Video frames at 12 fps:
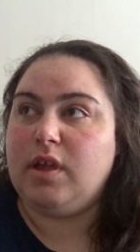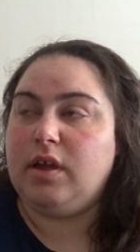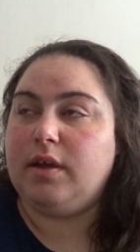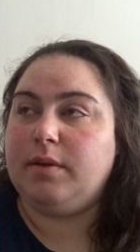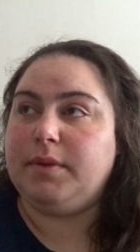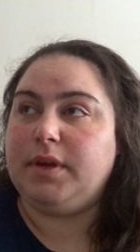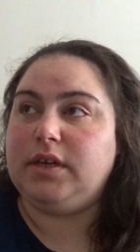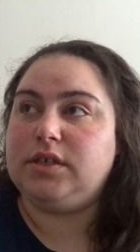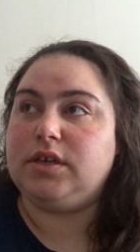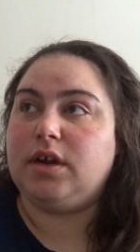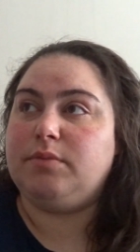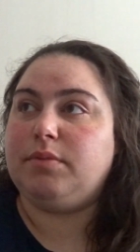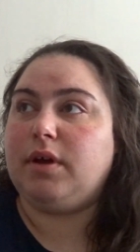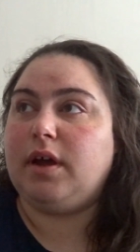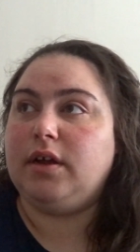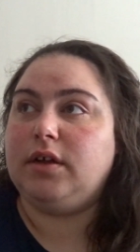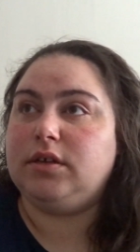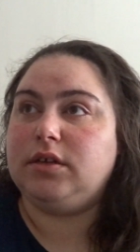how many did I
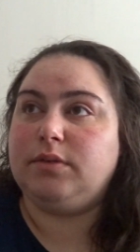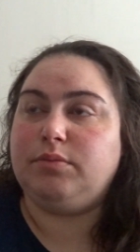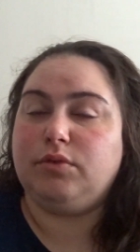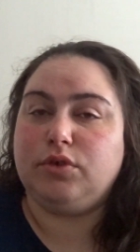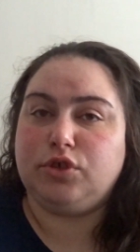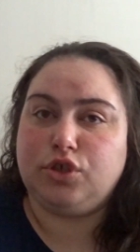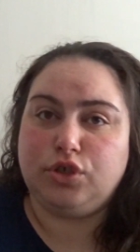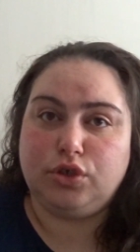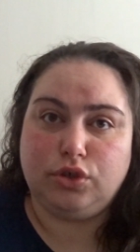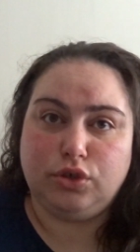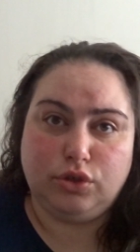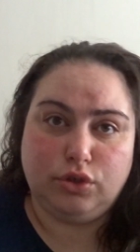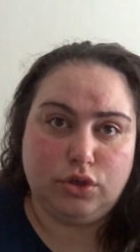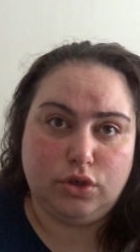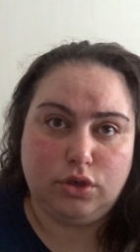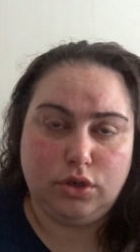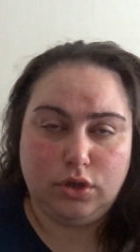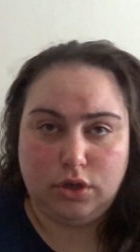buy? I bought two
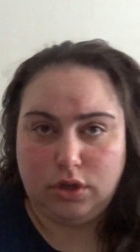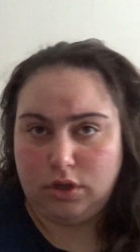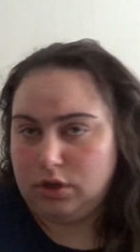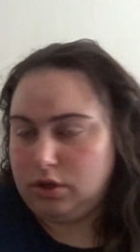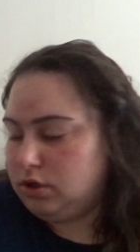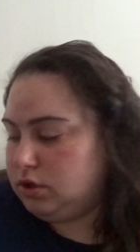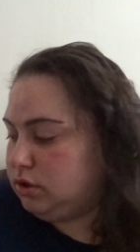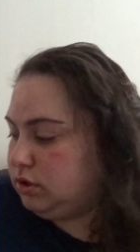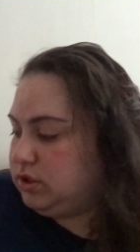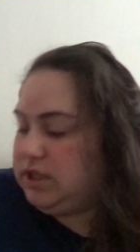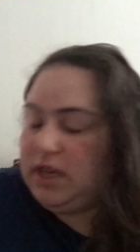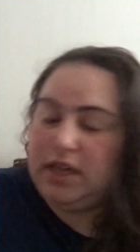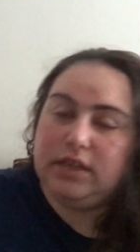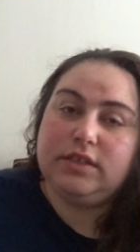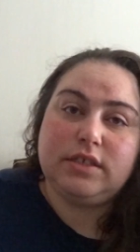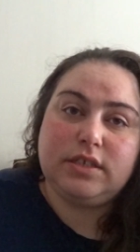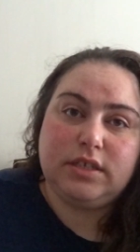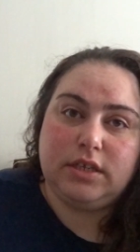
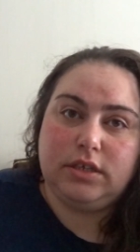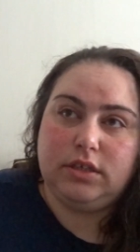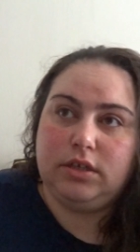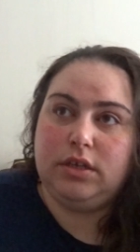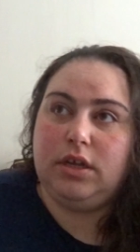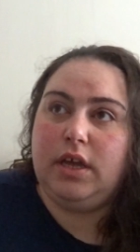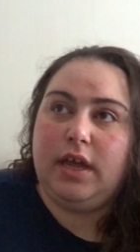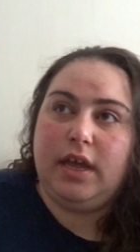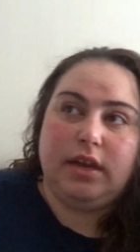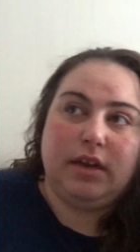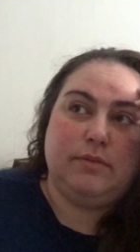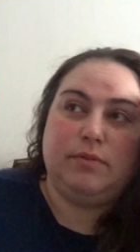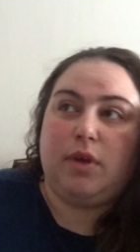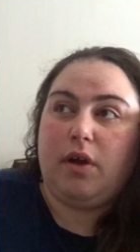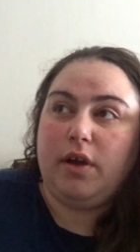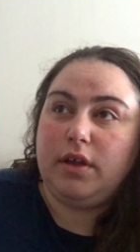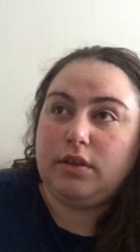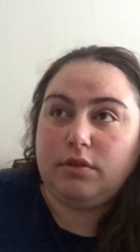tins and I'm
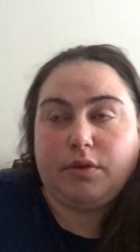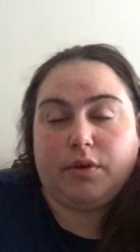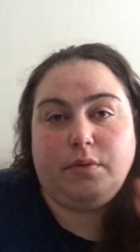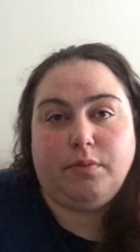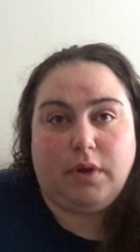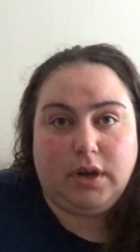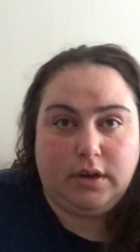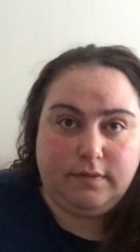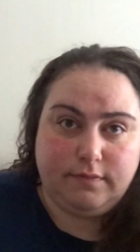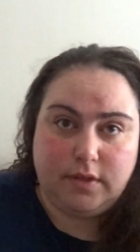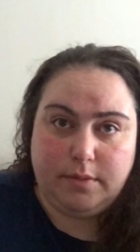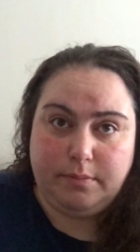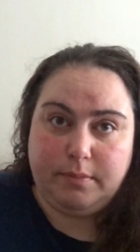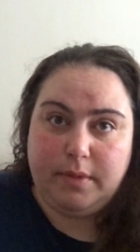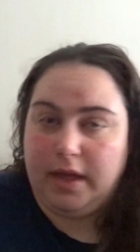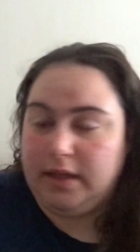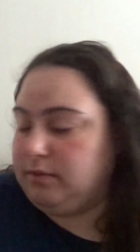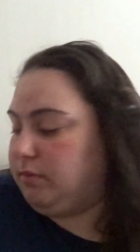going through one of them
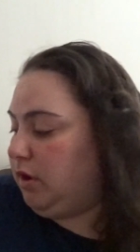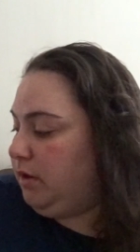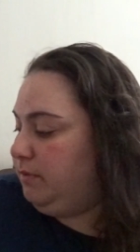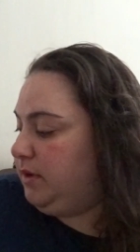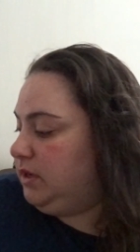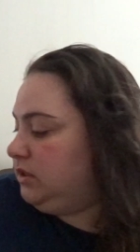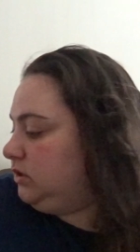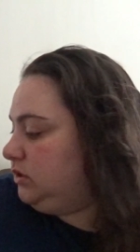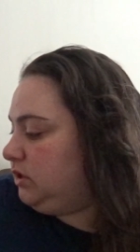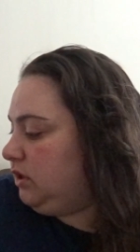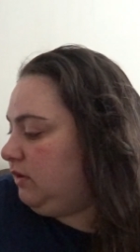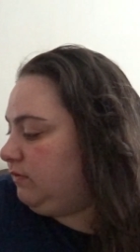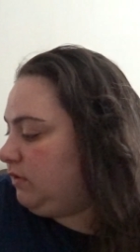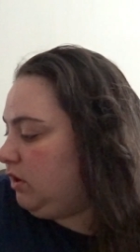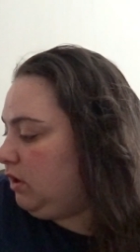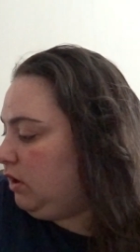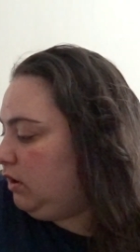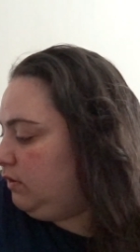at the moment so I've
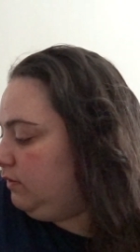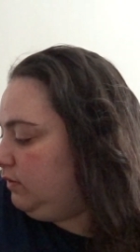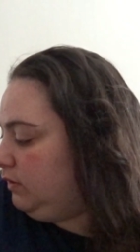got